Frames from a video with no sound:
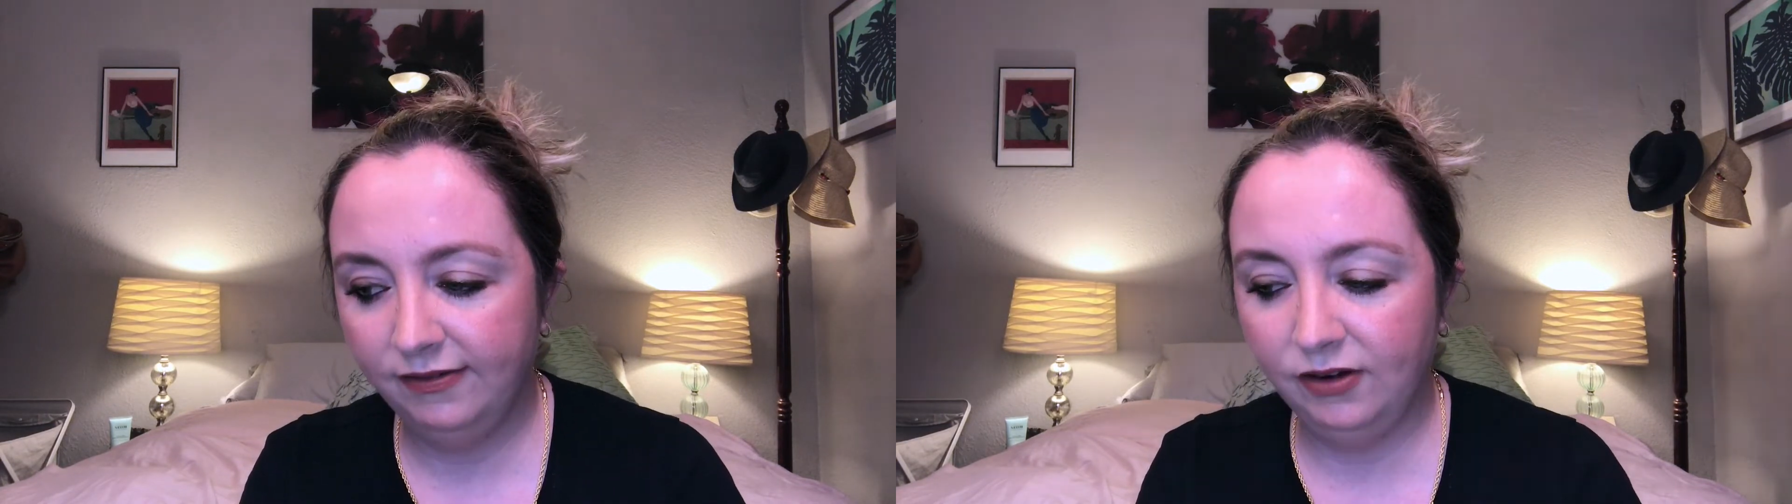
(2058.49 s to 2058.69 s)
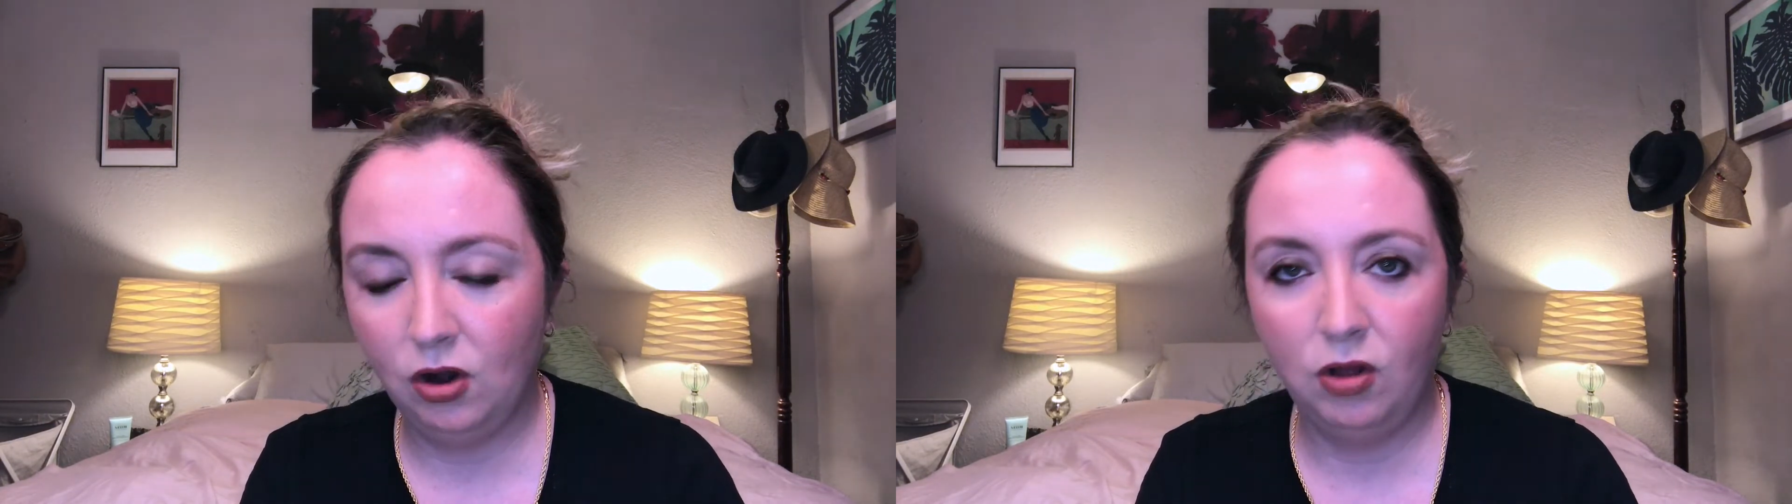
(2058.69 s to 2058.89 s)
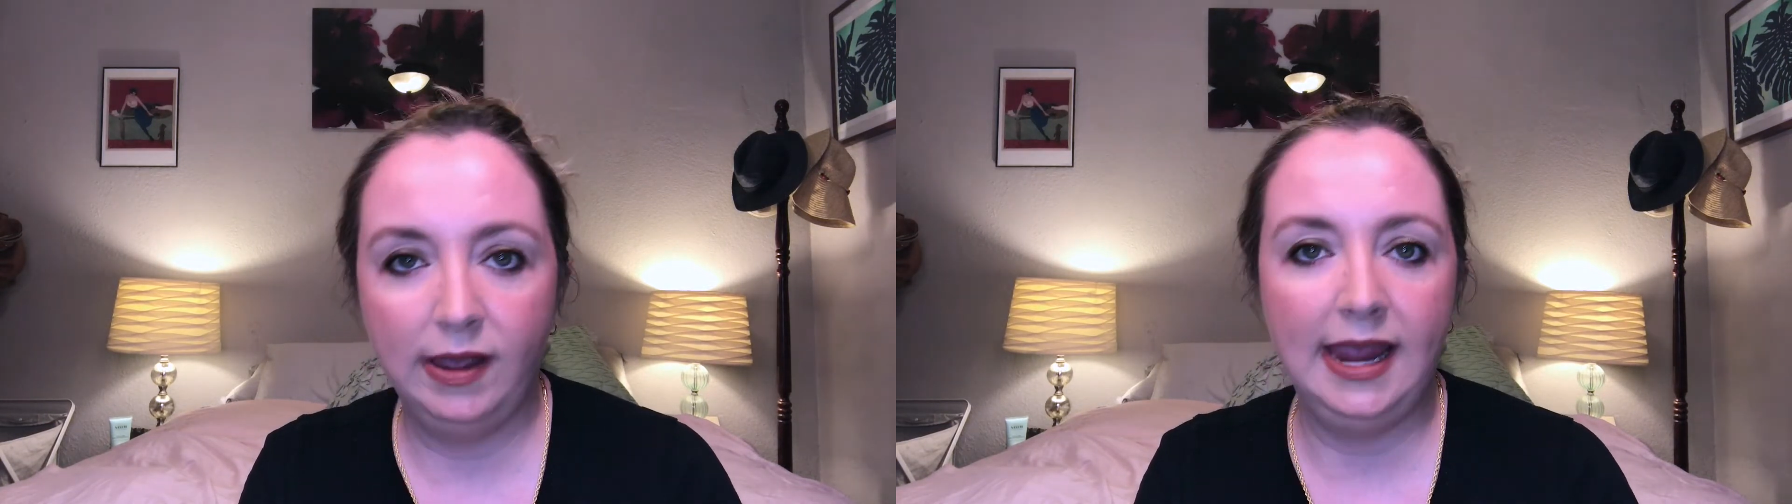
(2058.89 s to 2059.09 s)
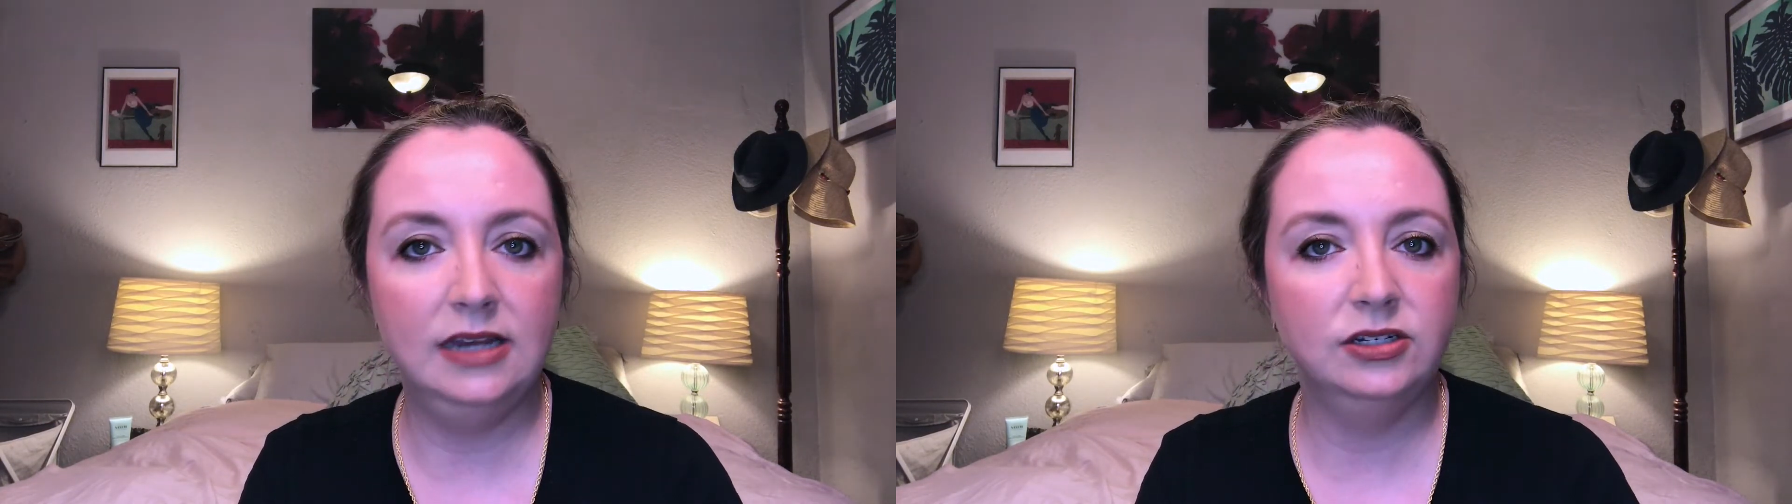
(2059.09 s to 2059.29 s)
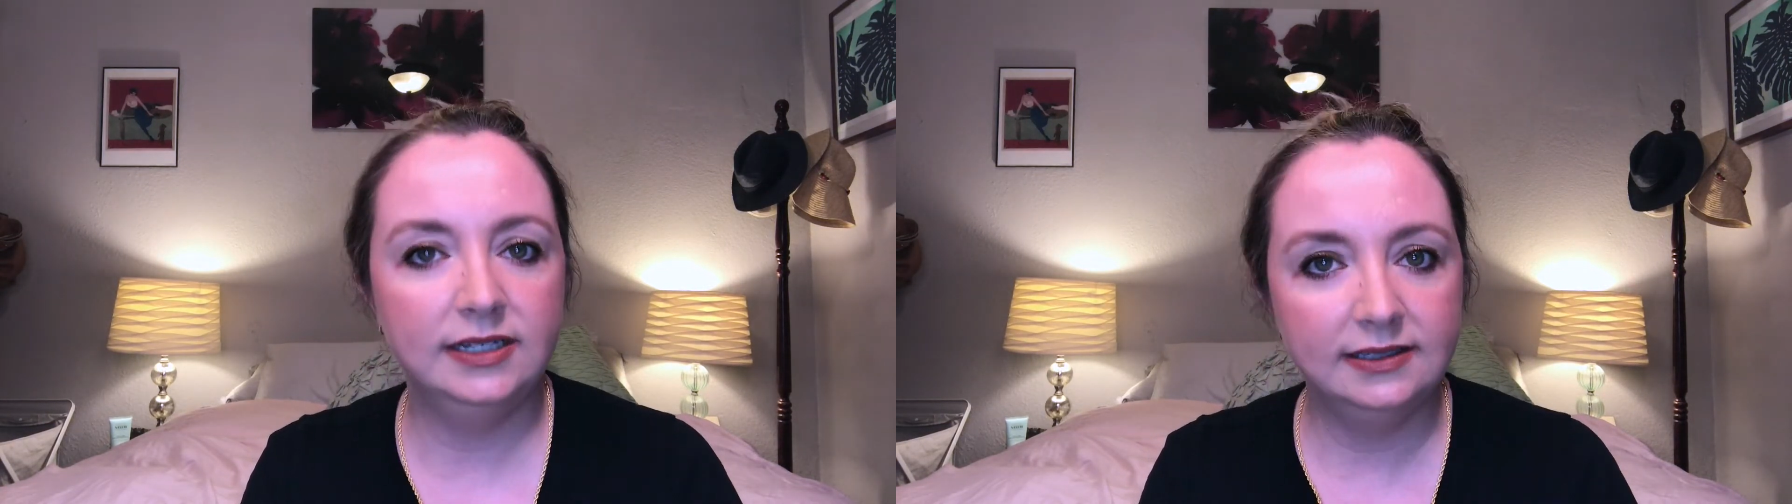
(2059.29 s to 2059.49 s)
for all
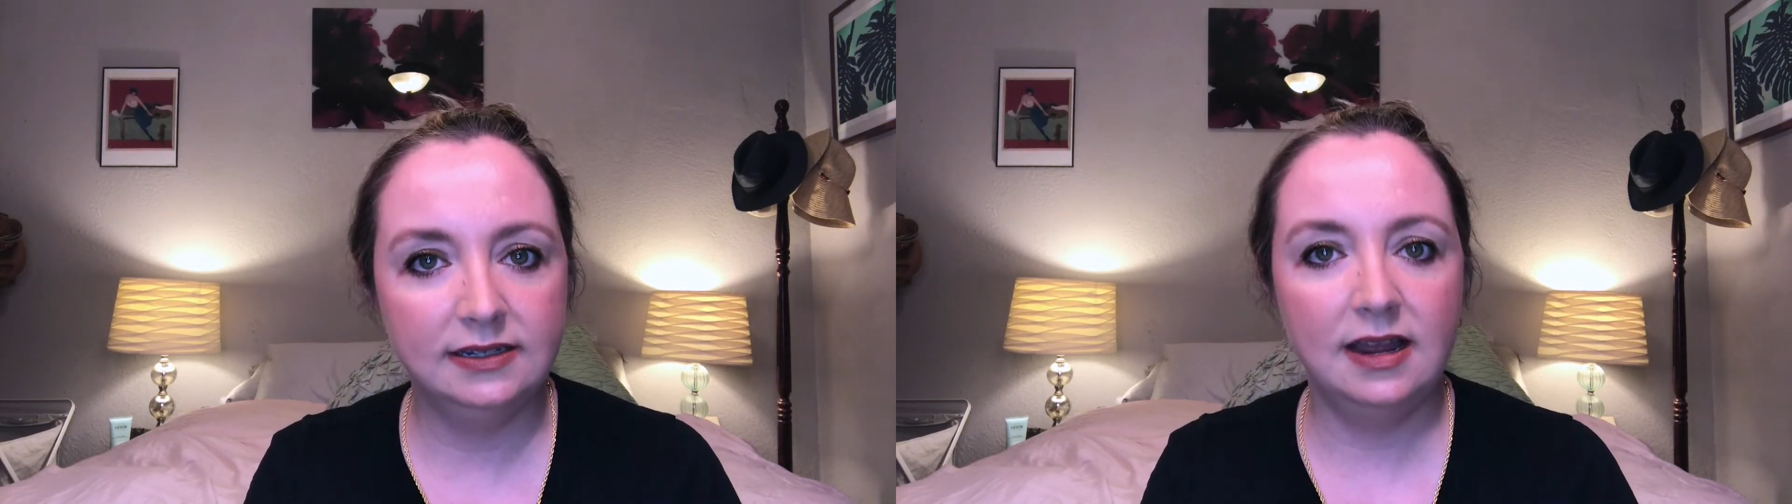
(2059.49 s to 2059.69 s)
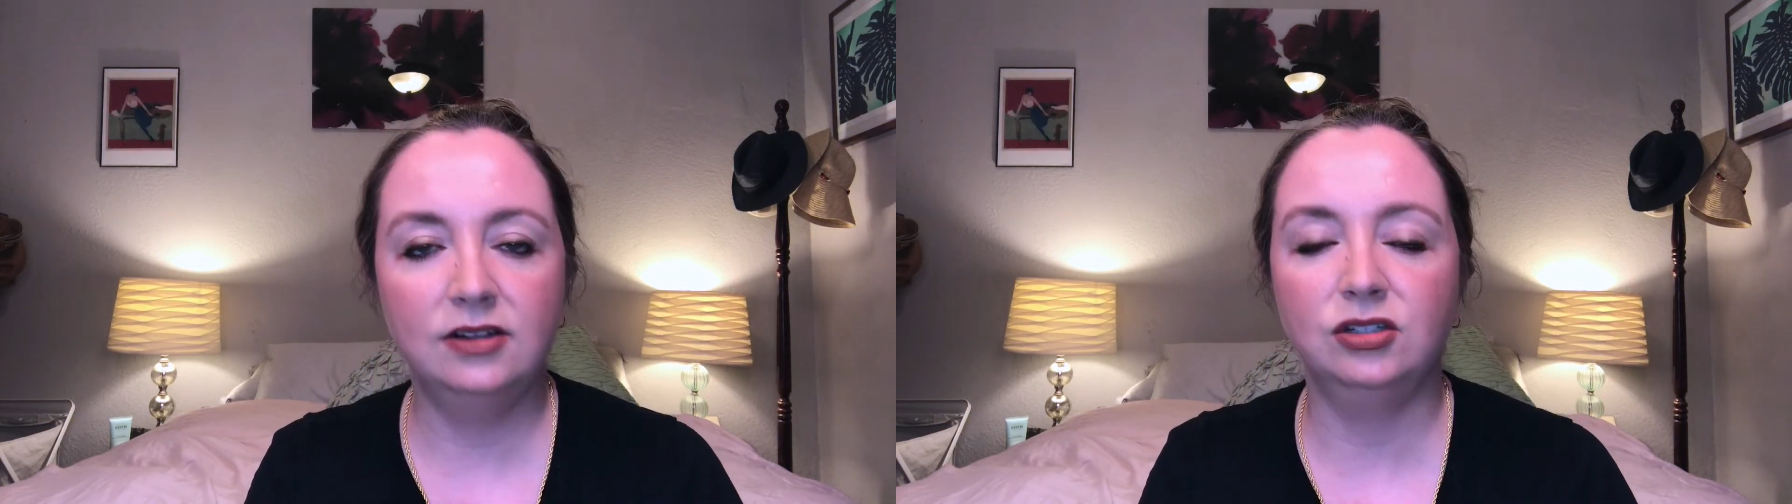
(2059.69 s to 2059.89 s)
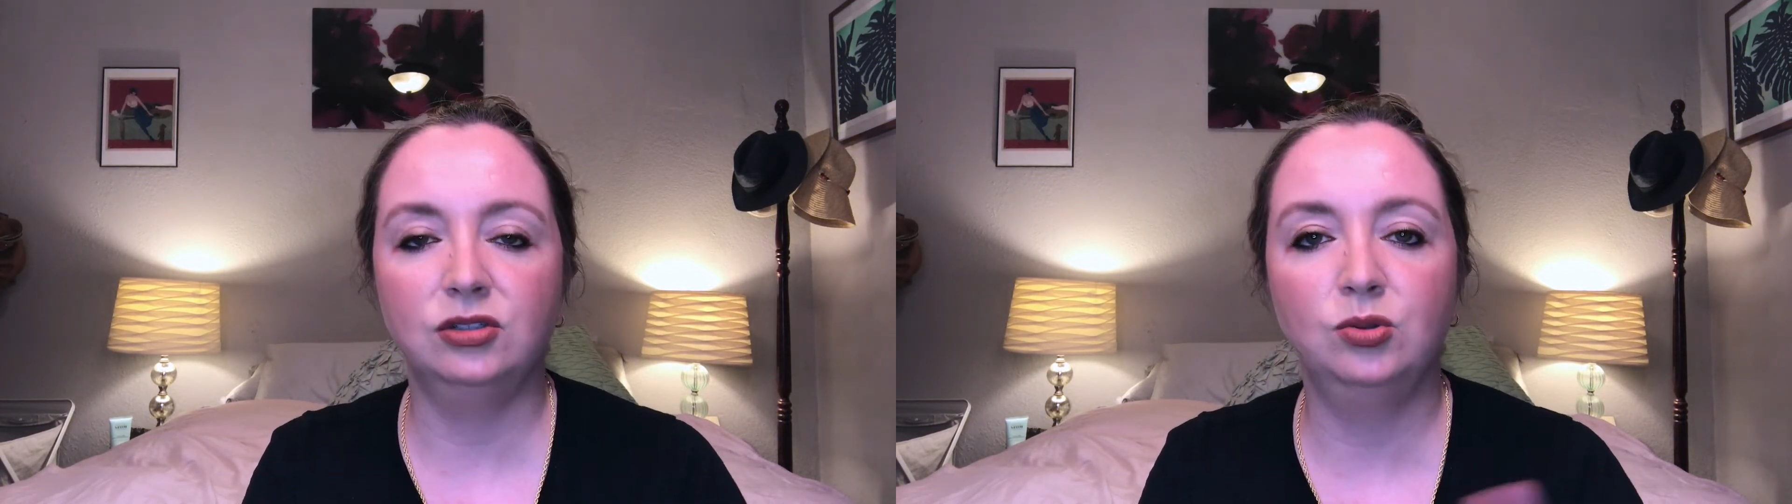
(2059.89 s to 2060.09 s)
ages and not just